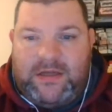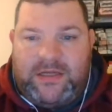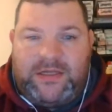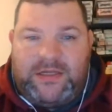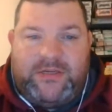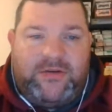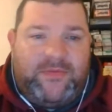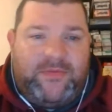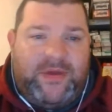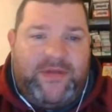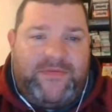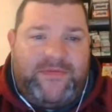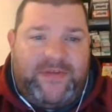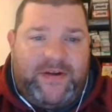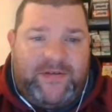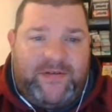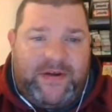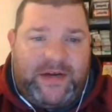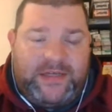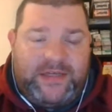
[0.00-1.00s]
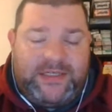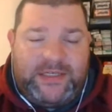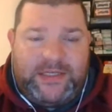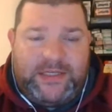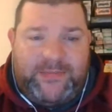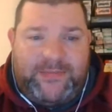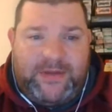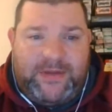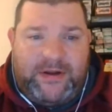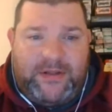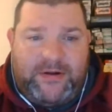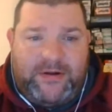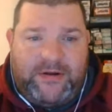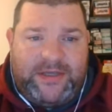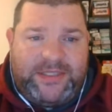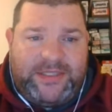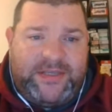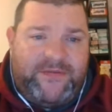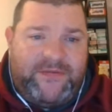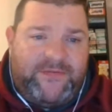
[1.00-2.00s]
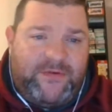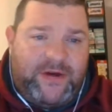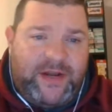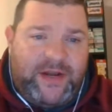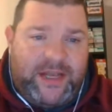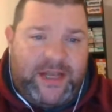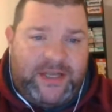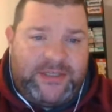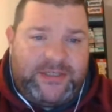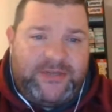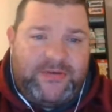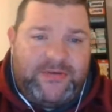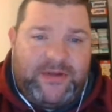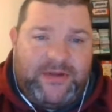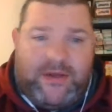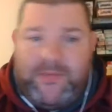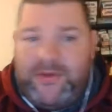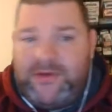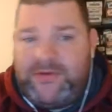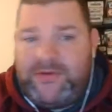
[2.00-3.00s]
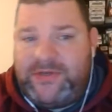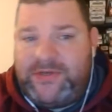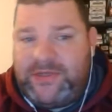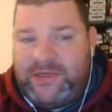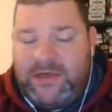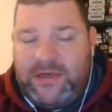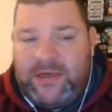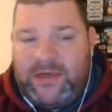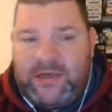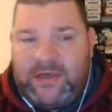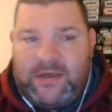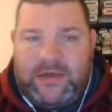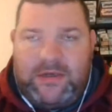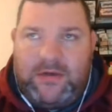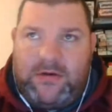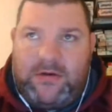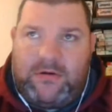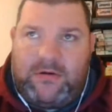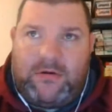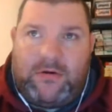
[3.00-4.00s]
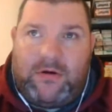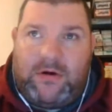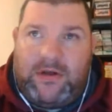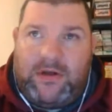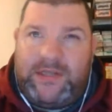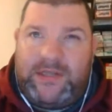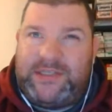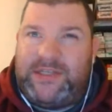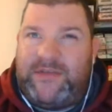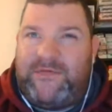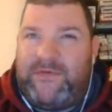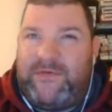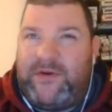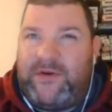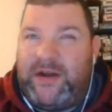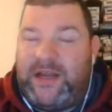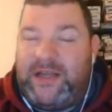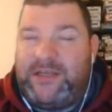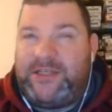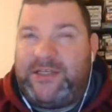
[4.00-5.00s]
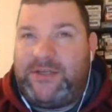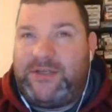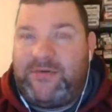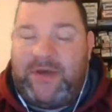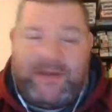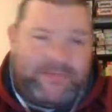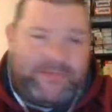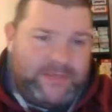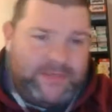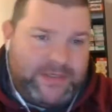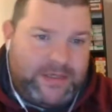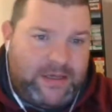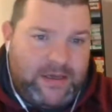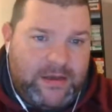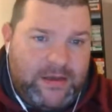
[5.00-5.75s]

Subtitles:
two of my favorite engines up there. They're ST40-2Ws or ST40-2Ms.